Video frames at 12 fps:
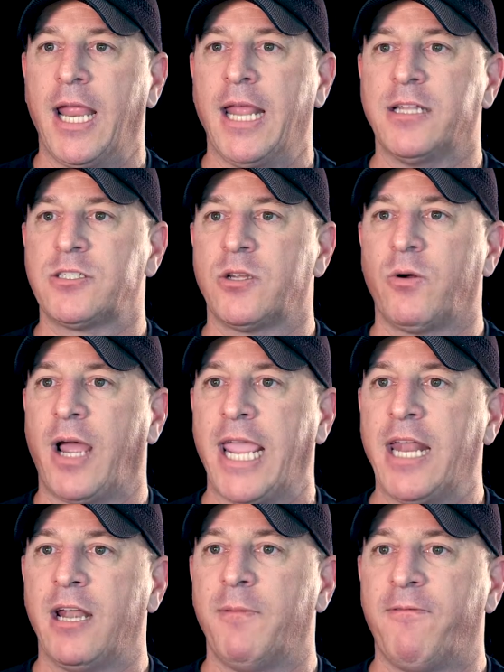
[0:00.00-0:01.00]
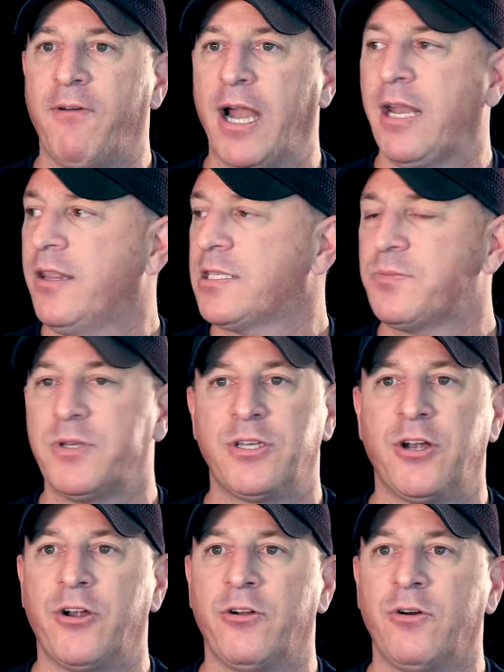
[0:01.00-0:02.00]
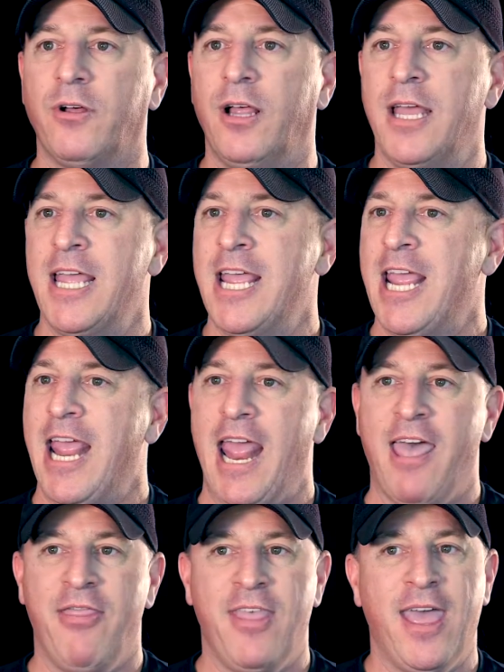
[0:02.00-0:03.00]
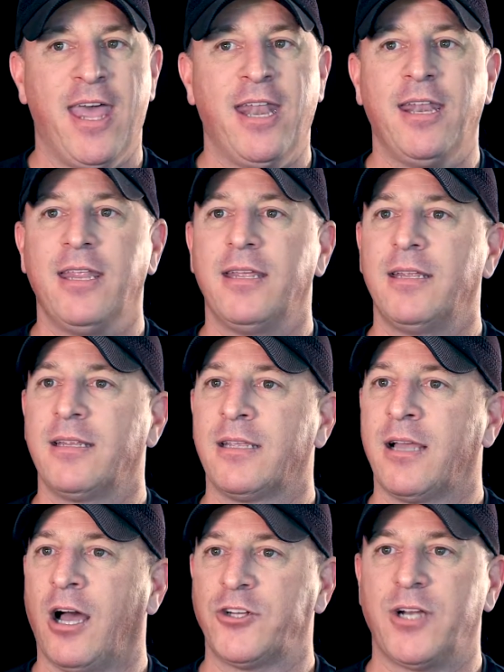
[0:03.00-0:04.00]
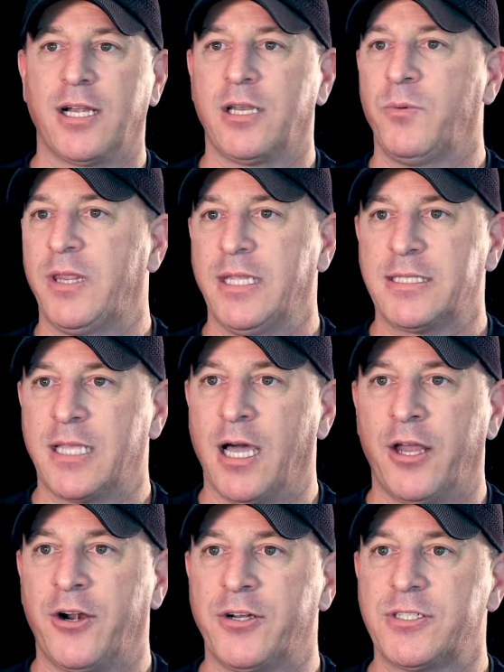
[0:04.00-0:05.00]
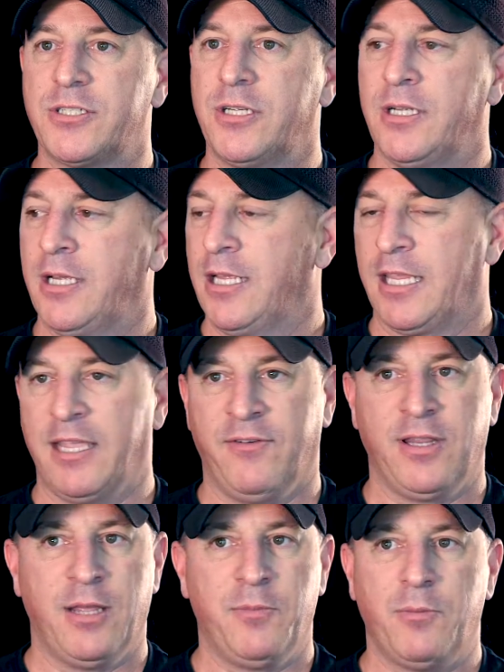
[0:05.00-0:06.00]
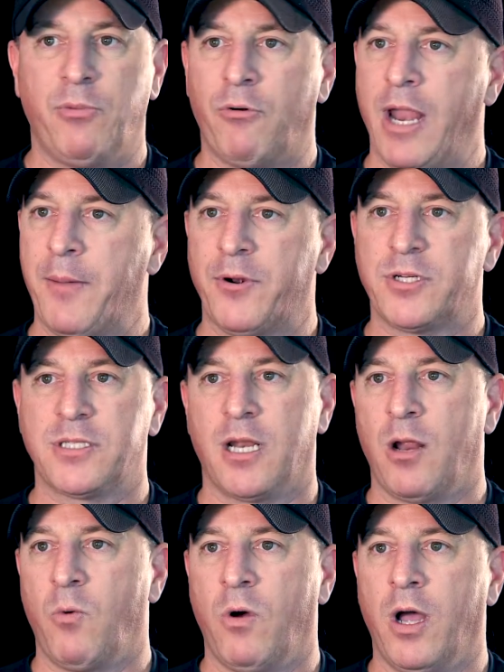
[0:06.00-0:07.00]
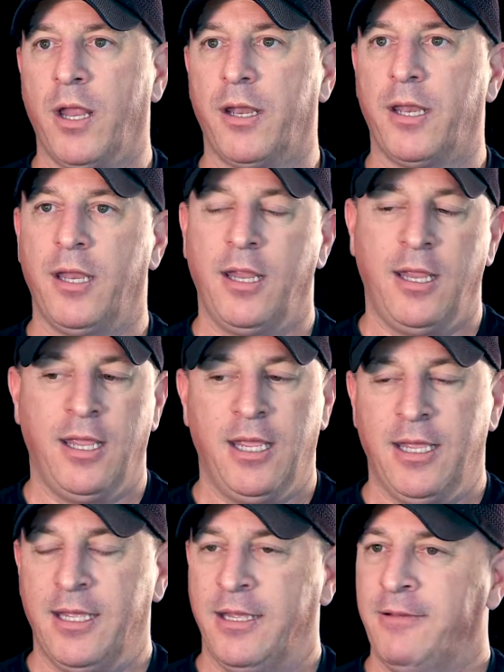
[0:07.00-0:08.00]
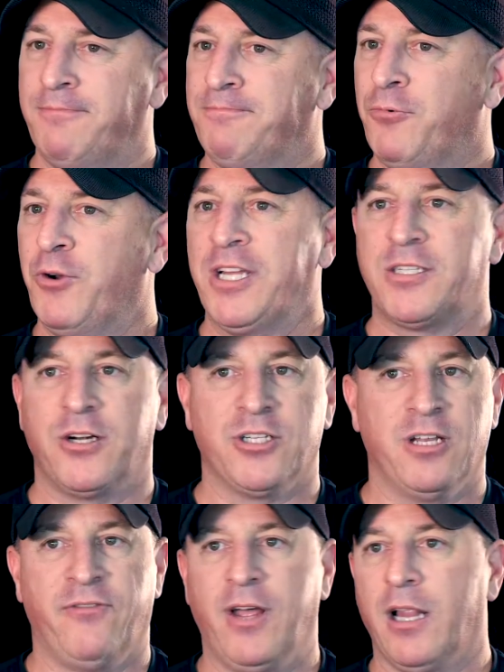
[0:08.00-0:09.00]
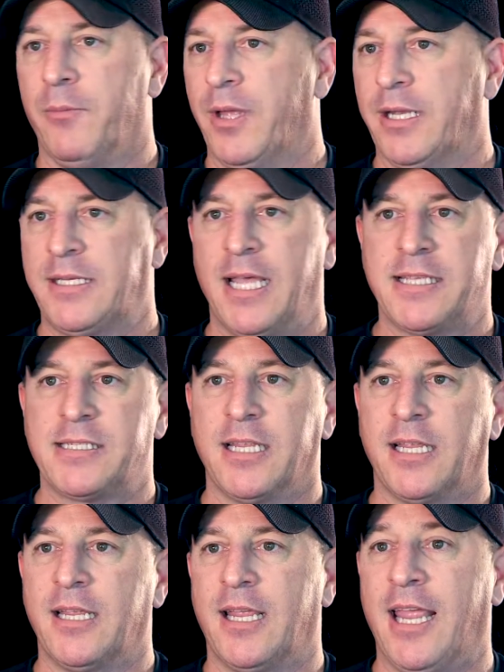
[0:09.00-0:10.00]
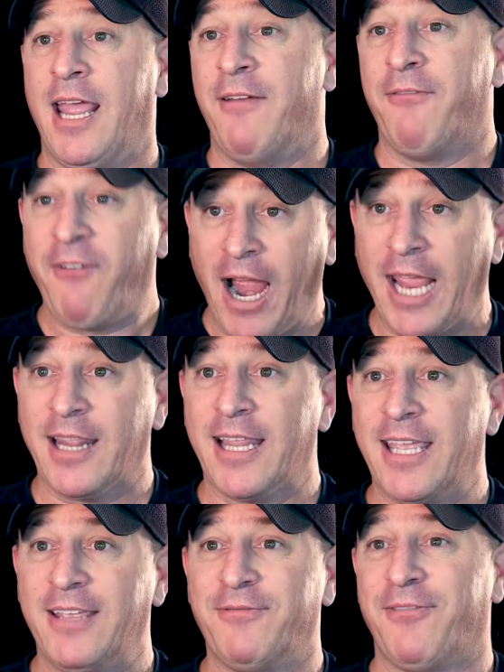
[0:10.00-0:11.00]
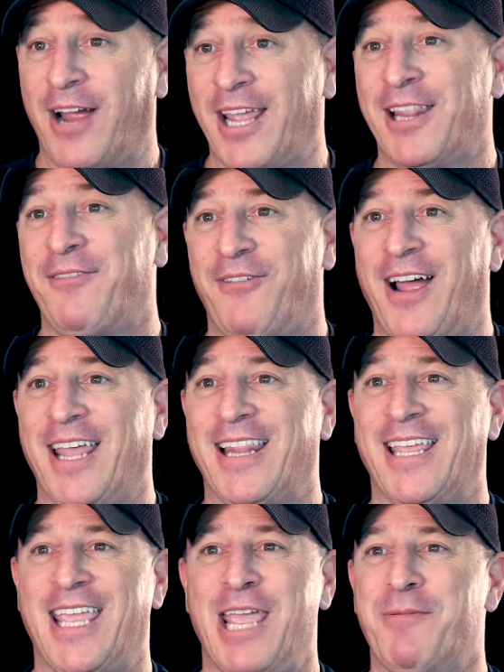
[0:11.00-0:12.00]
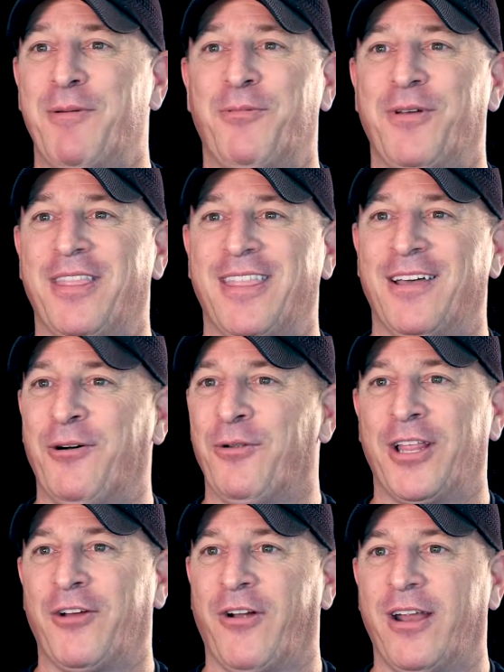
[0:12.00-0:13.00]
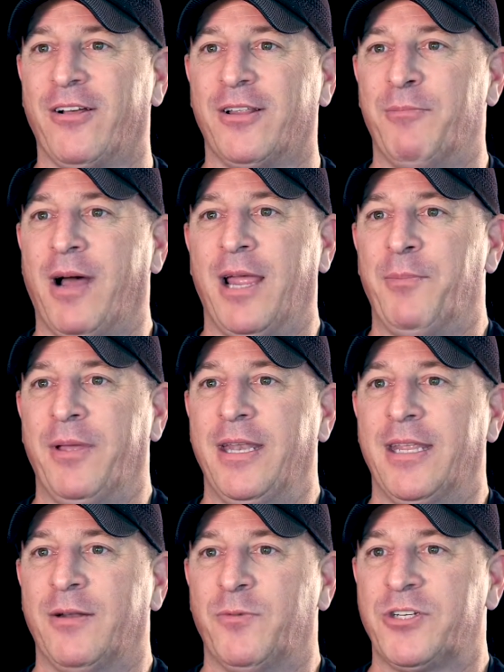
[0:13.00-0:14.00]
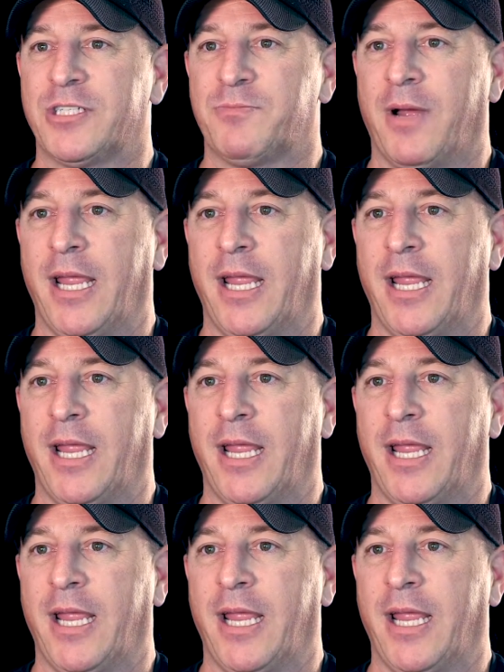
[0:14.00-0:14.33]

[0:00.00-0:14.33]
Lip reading: And so I ended up finding this material and then contracting with these cutters, giving them the parameters that I want, research and development and testing, and finally came up with the holy grail, in my opinion, which is